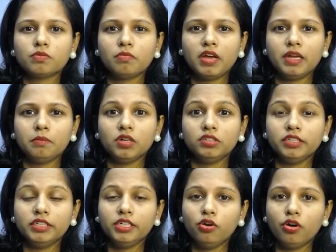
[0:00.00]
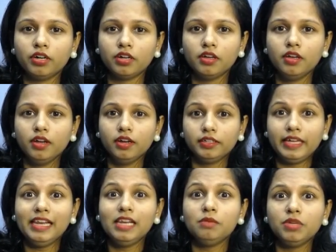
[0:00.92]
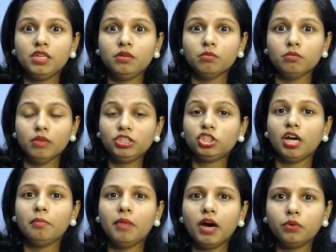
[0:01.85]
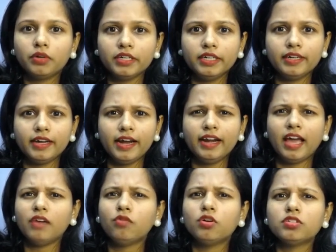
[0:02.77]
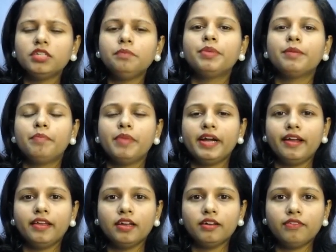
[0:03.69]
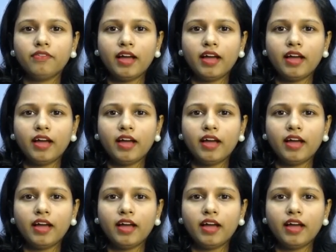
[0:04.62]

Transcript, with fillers: My mother did not tell me much about it, and I wasn't prepared enough.